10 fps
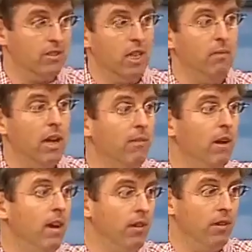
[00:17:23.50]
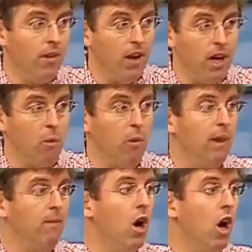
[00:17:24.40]
going to make my mouth dry when
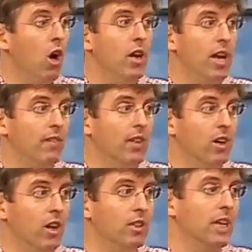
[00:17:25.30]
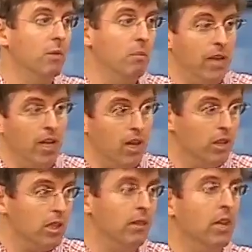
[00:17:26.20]
I'm already having a hard time with peeing all the
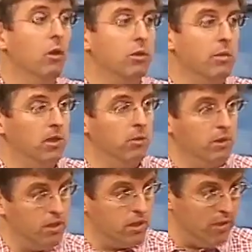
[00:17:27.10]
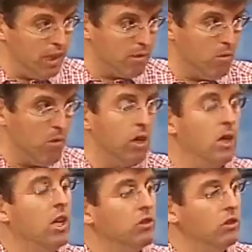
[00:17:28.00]
time, which makes me want to drink more?
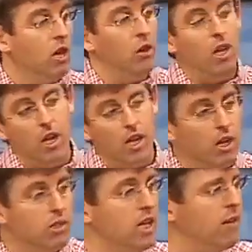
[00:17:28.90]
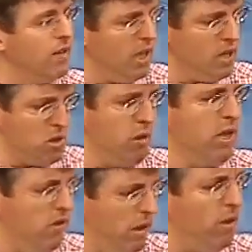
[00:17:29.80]
So you know, it's kind of a
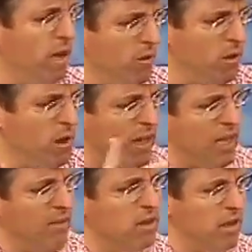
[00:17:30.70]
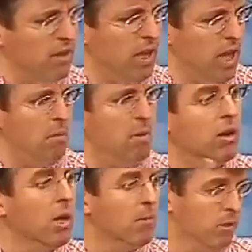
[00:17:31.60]
catch-22 here. A, We're trying to give you something to help you,
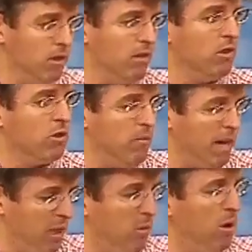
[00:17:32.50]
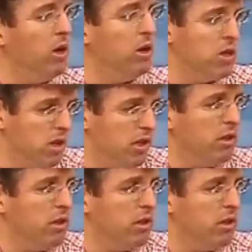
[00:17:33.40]
mm-hmm. but sometimes we make it worse. That's